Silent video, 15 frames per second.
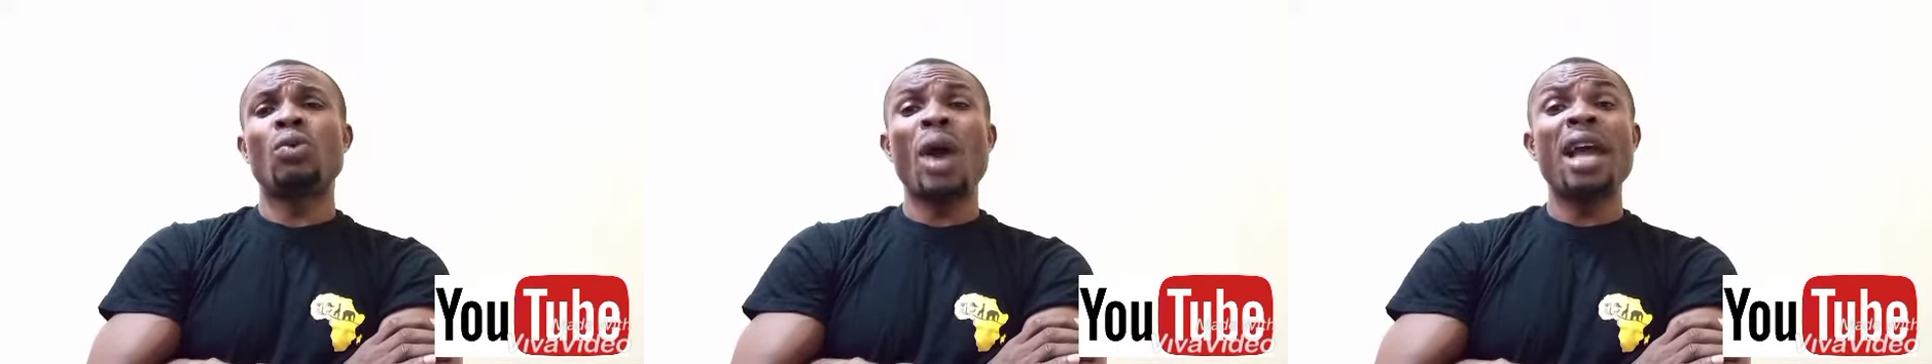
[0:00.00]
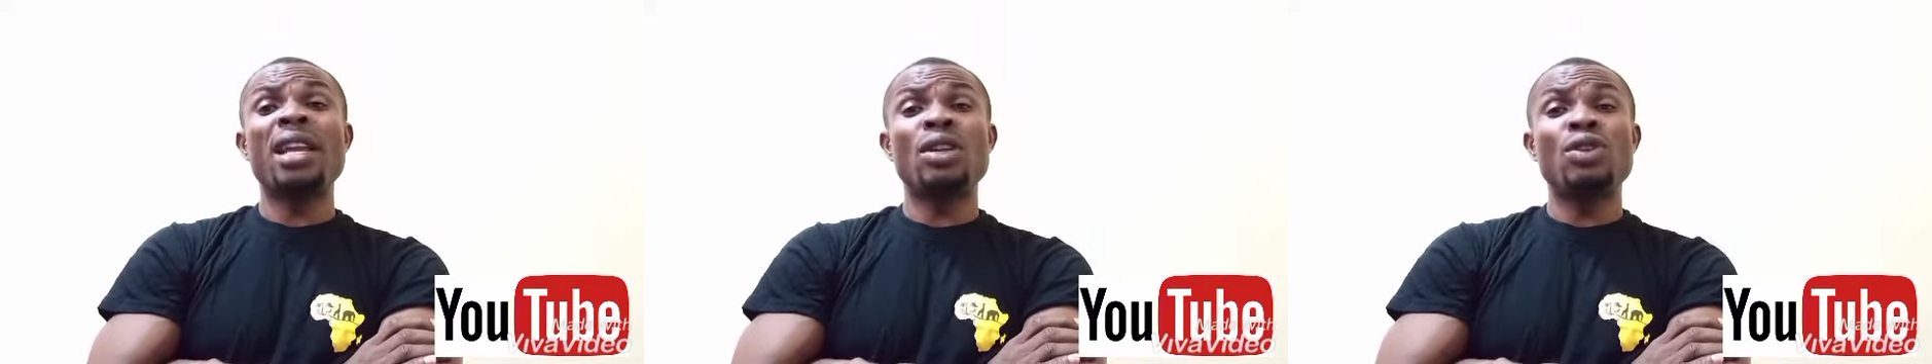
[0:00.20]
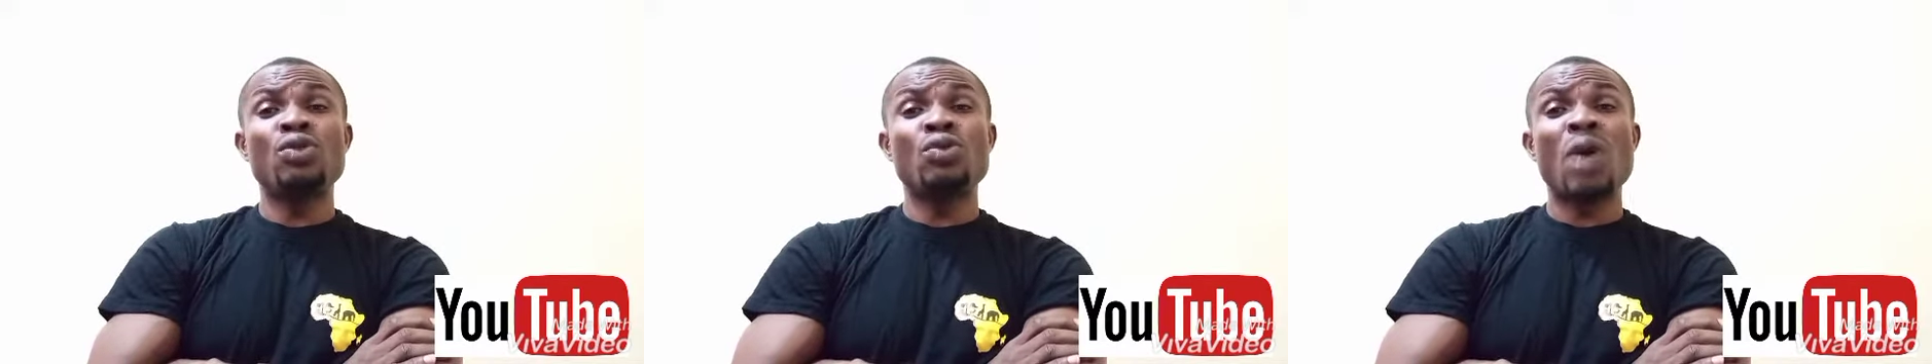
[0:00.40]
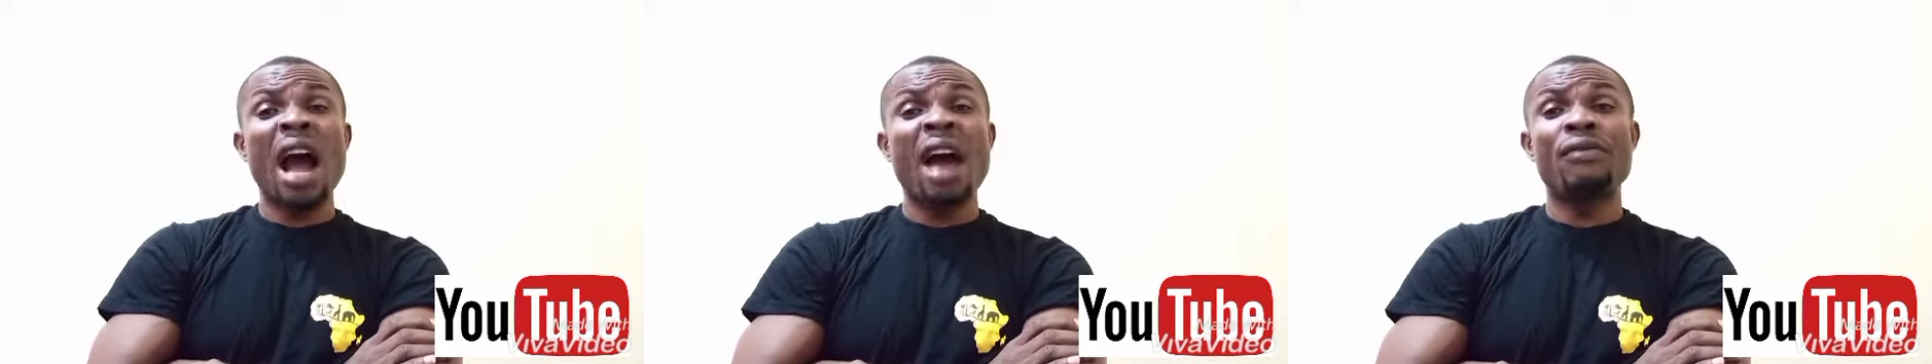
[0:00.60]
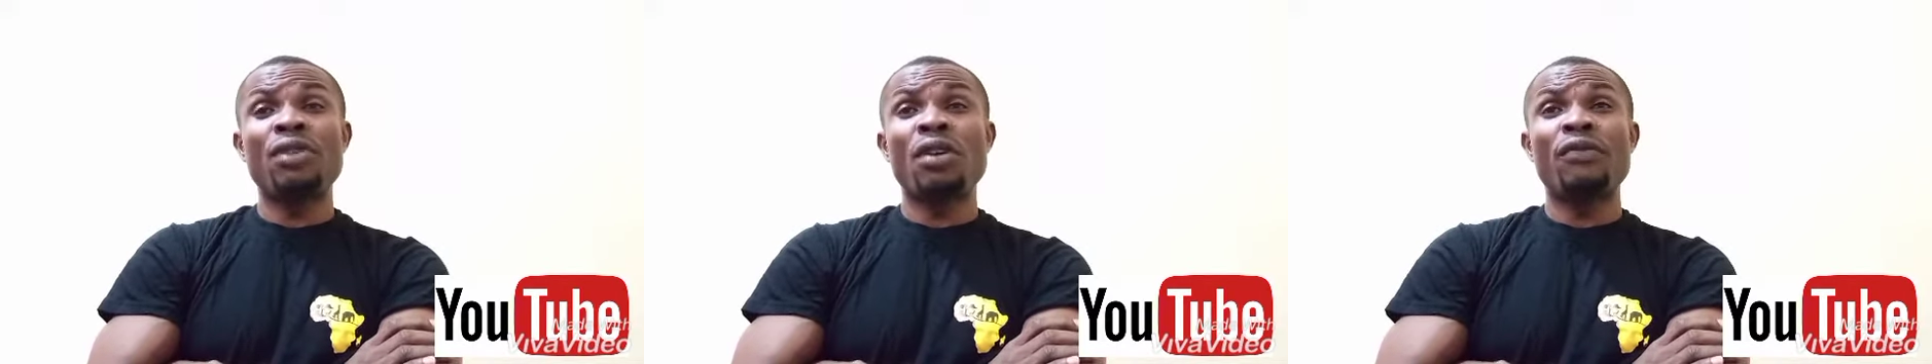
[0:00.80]
while you
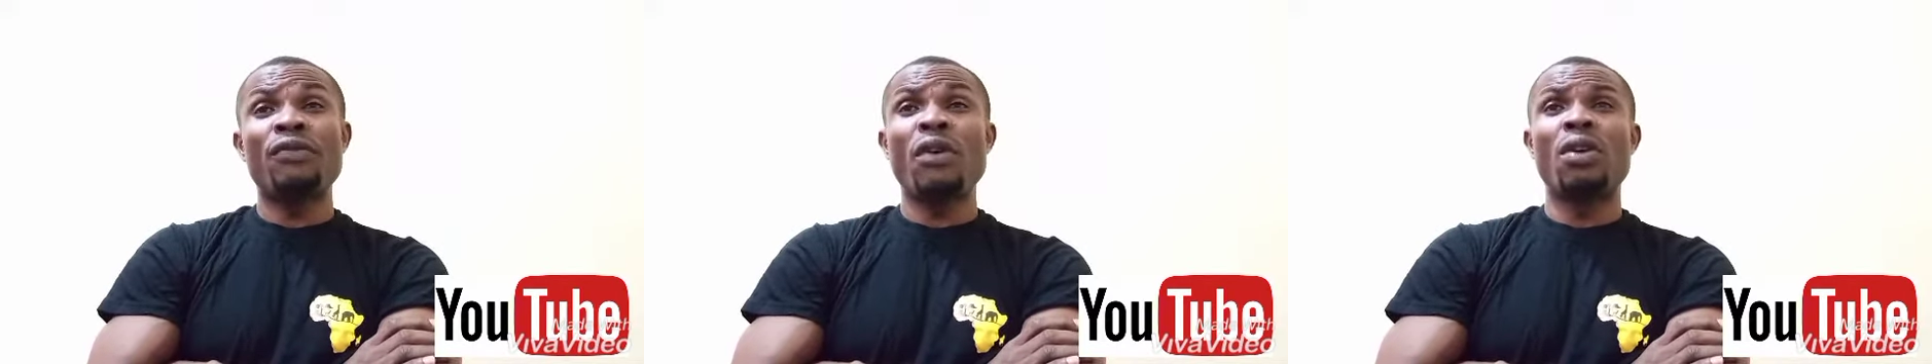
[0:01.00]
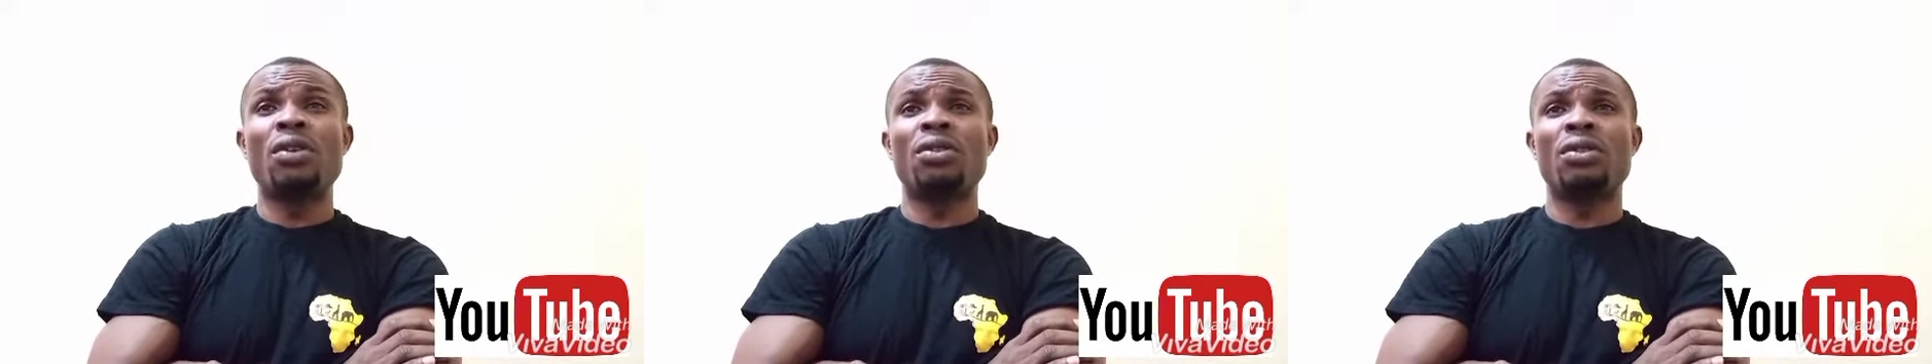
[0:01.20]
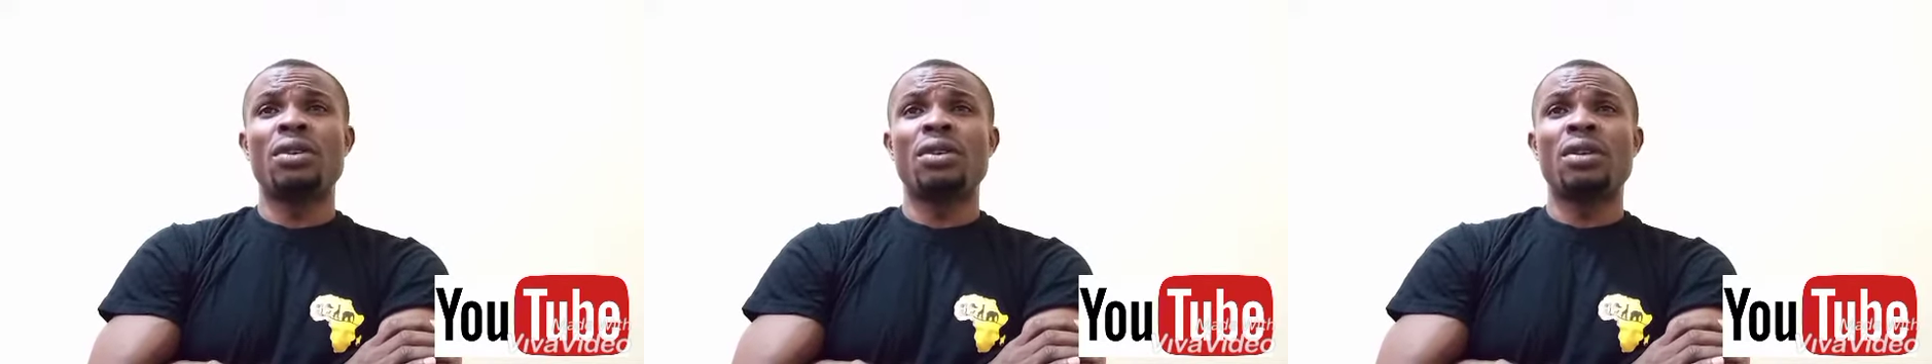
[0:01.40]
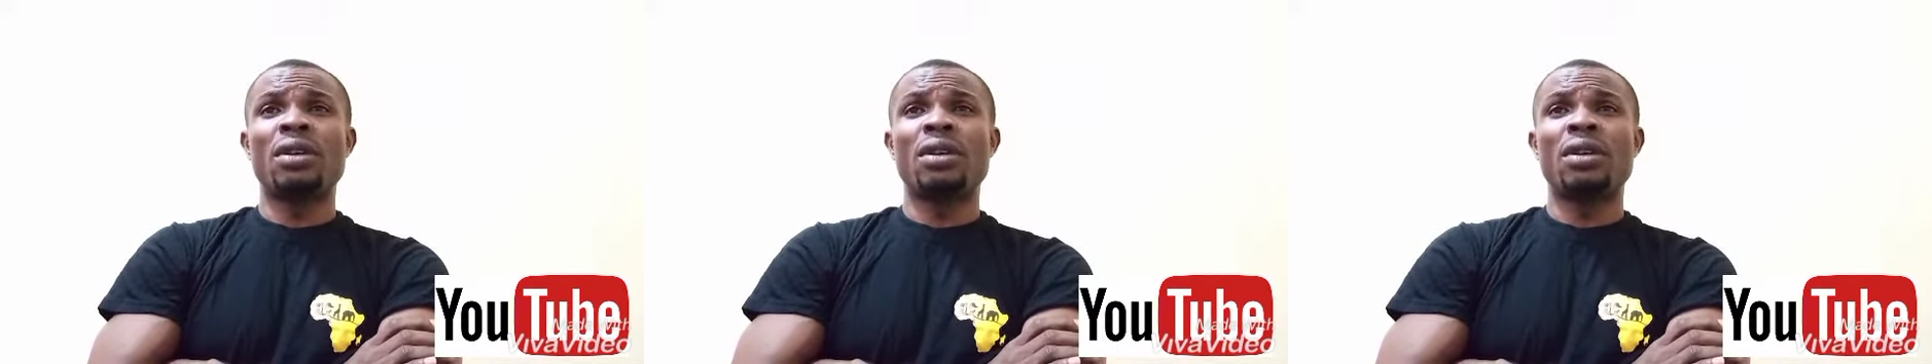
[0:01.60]
have your phone?